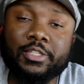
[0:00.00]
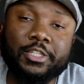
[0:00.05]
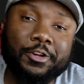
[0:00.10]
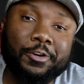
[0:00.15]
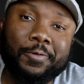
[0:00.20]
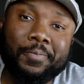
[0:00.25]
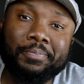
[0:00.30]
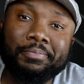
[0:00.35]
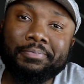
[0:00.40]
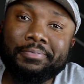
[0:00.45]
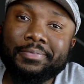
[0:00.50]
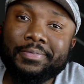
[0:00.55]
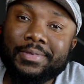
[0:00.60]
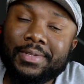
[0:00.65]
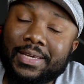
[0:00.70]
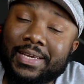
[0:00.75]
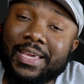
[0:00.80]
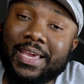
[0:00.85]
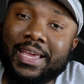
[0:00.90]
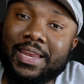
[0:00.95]
So
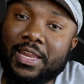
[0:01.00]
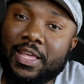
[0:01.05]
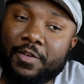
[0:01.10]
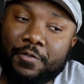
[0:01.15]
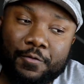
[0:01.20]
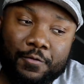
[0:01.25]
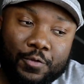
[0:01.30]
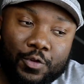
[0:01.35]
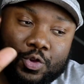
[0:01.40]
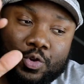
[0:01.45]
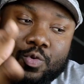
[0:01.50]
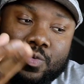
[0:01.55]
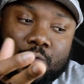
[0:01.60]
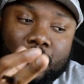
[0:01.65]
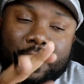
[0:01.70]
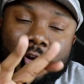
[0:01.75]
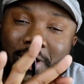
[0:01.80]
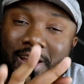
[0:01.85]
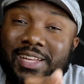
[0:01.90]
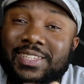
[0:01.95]
again, if you
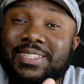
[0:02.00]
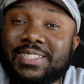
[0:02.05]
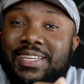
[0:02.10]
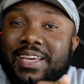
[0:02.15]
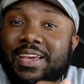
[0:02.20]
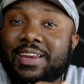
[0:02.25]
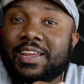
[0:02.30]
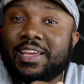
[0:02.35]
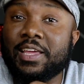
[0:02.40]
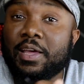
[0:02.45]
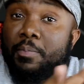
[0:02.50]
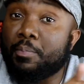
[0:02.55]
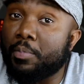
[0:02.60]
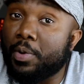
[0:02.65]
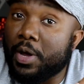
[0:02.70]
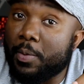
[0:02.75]
were hesitating,